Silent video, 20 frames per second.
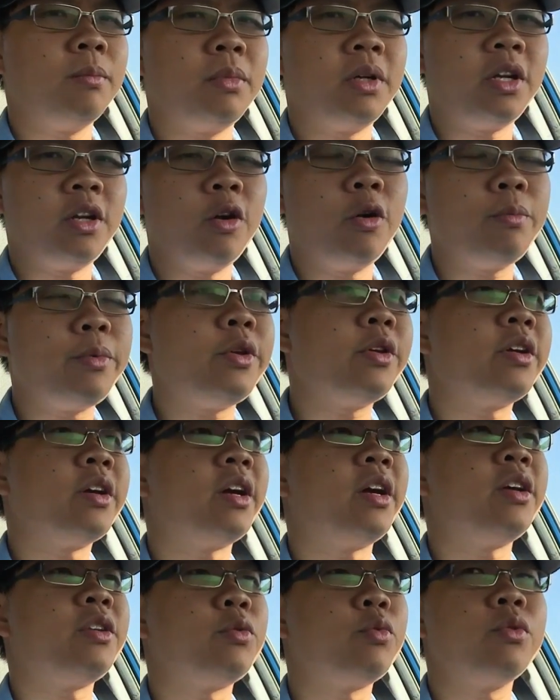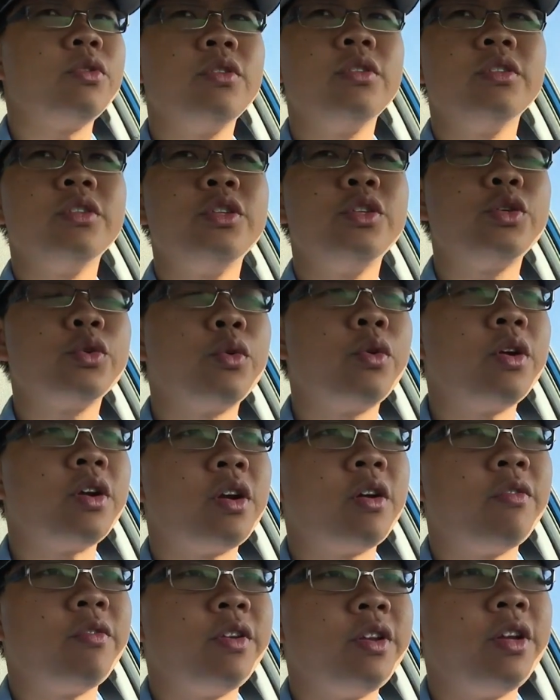But I hope you guys will enjoy
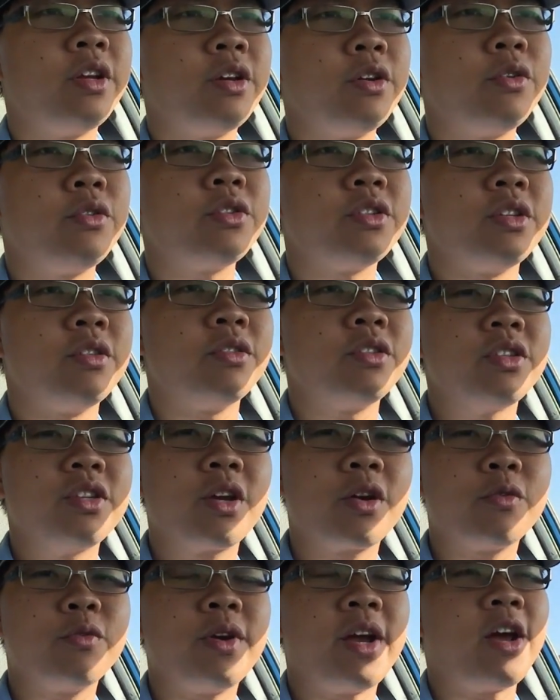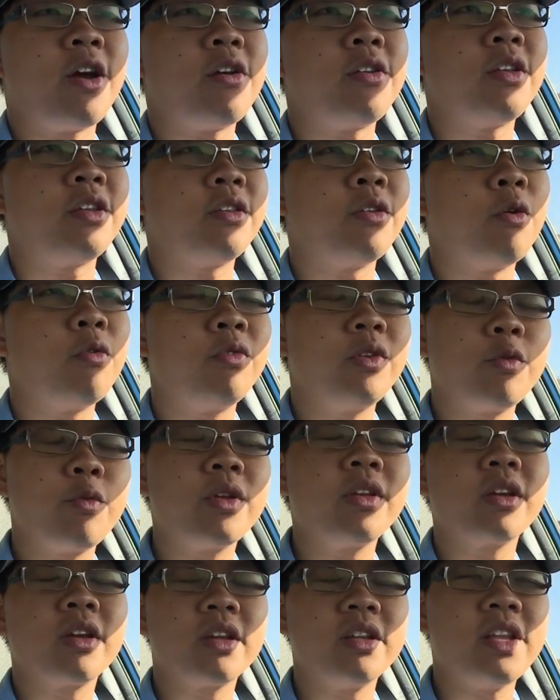our videos and stick around, and hopefully we
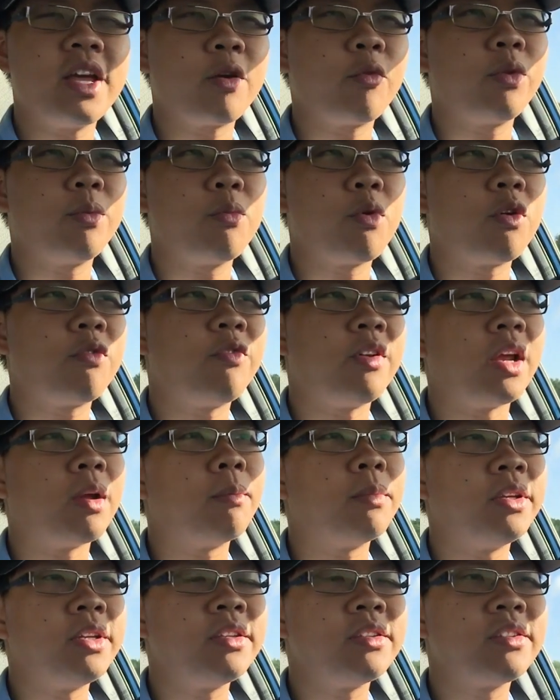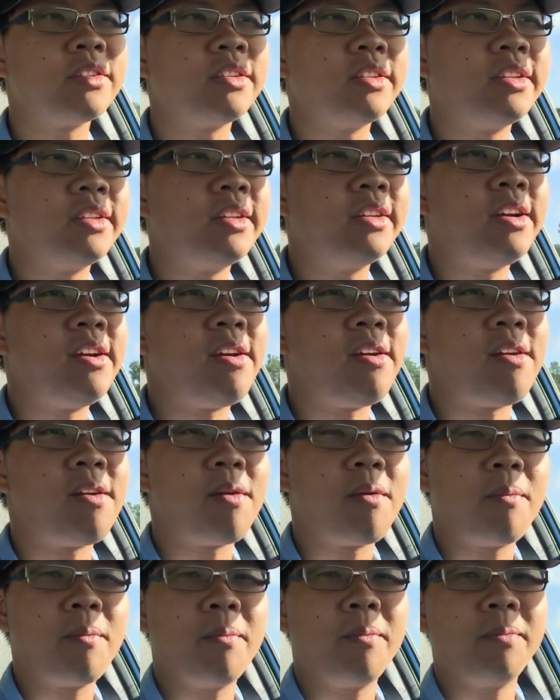can connect with more families.
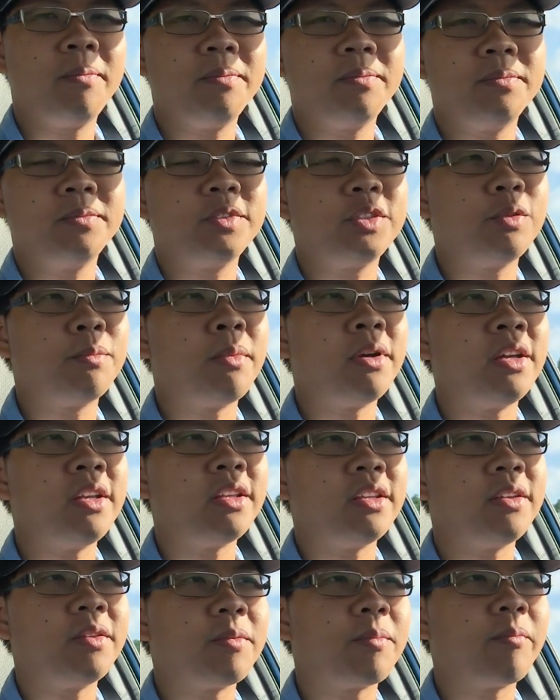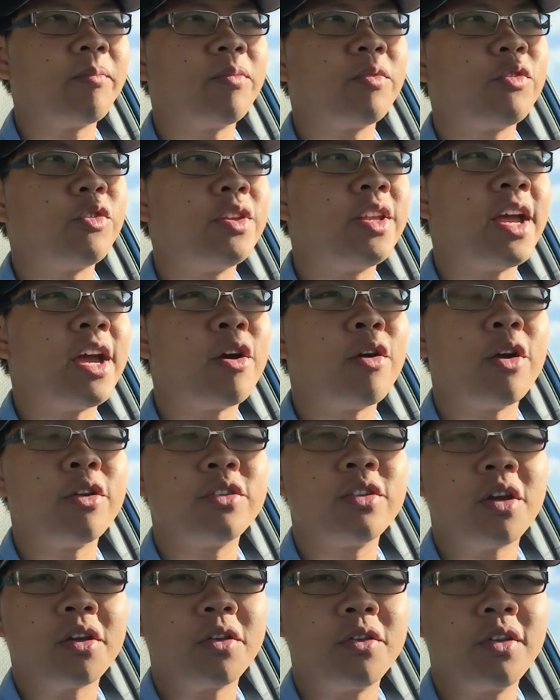So, but for now, I'll
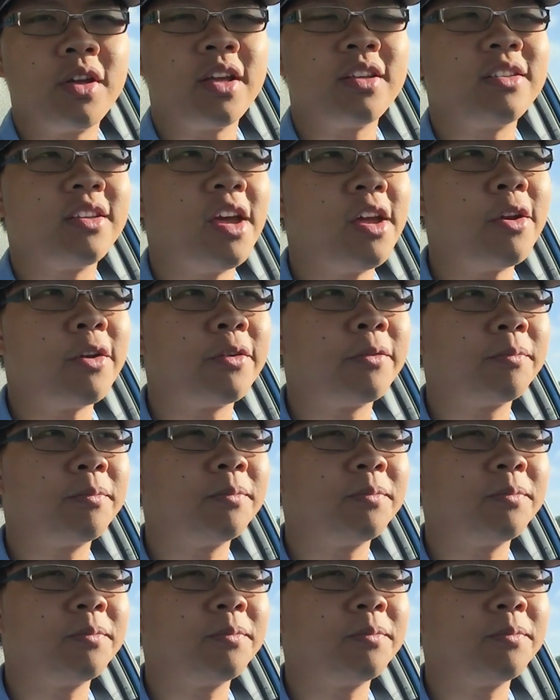talk to you guys later.